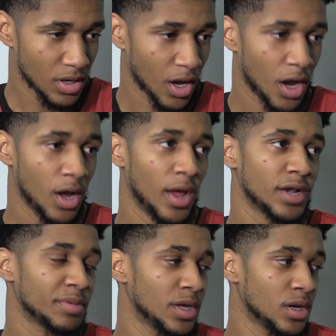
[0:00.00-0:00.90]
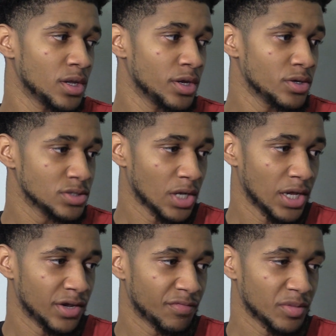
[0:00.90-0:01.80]
At the beginning of the year, it was a
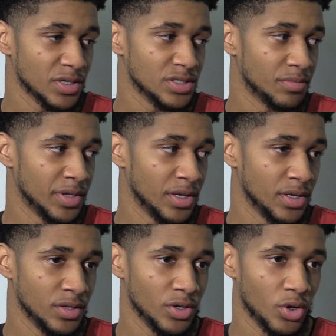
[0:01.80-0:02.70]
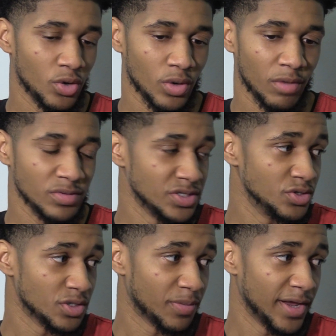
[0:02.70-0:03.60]
lot different because, I mean, you know, I wasn't
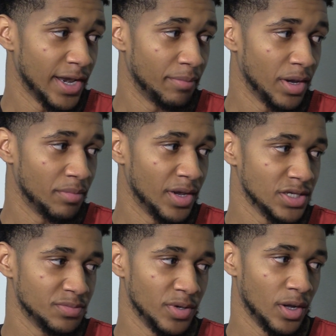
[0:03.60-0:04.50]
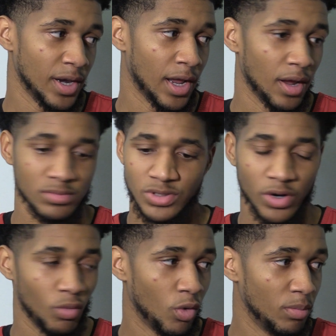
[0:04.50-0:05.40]
used to playing that many minutes, but I'm
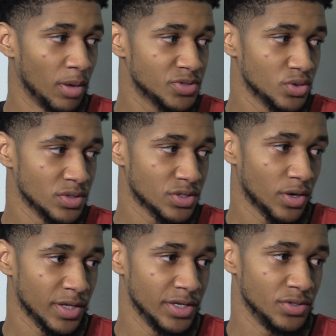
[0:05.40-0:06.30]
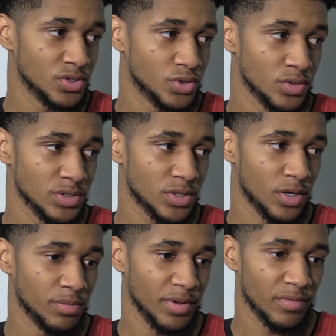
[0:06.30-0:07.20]
starting to warm up to it, starting to get used to it,
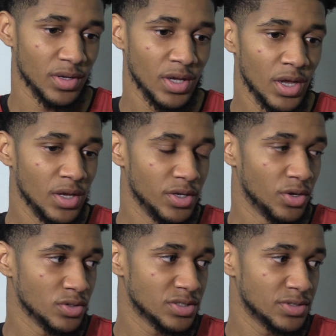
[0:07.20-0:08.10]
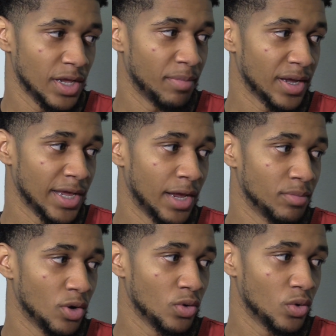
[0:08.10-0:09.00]
starting to be able to, you know, stay my game
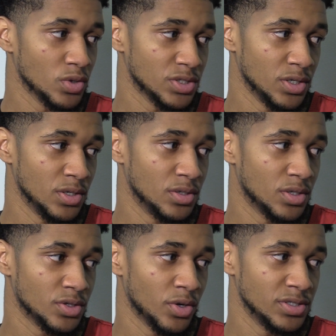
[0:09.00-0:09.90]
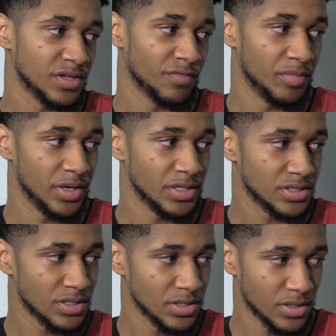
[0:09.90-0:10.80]
the whole course of the 37
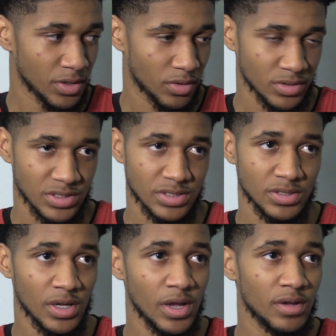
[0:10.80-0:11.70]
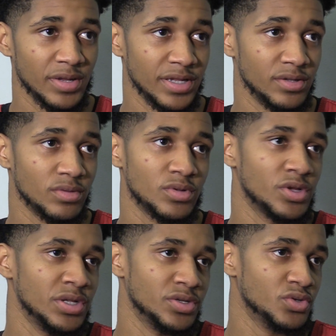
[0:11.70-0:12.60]
minutes. You know, it's just
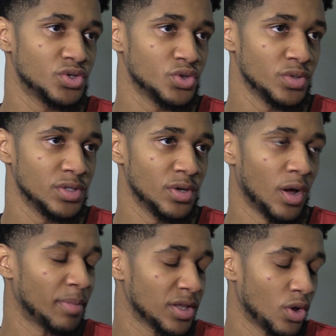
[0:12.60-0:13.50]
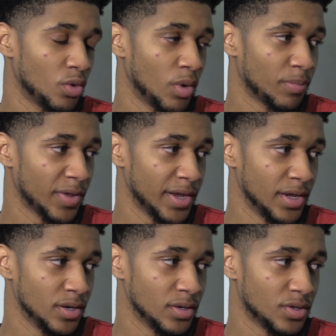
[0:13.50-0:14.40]
getting used to it. You know, I'm not the only one
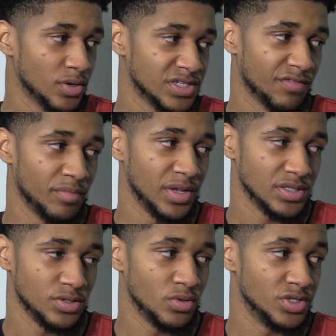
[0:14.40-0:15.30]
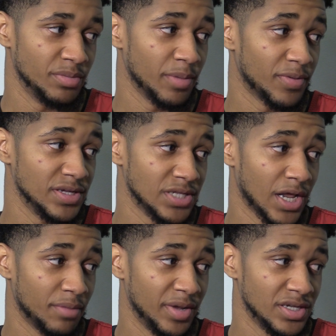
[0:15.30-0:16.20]
playing 37 minutes. You know, Jimmy plays a
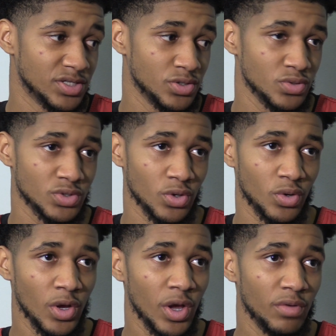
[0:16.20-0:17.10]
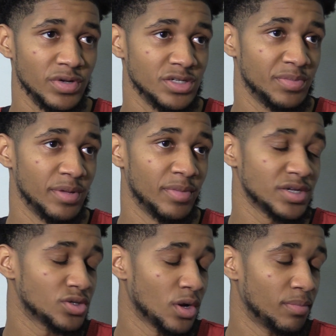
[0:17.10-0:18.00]
lot of minutes too, so we've just been to make
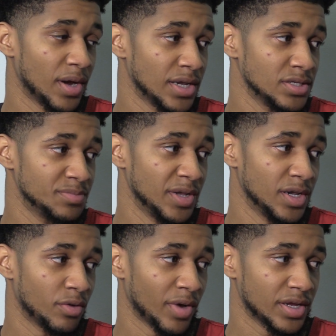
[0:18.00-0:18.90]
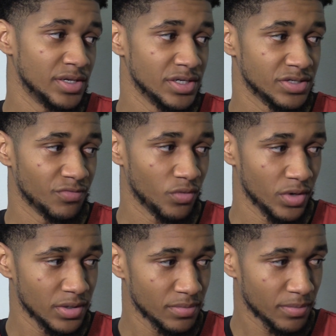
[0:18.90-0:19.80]
sure our body's been in the right condition for it.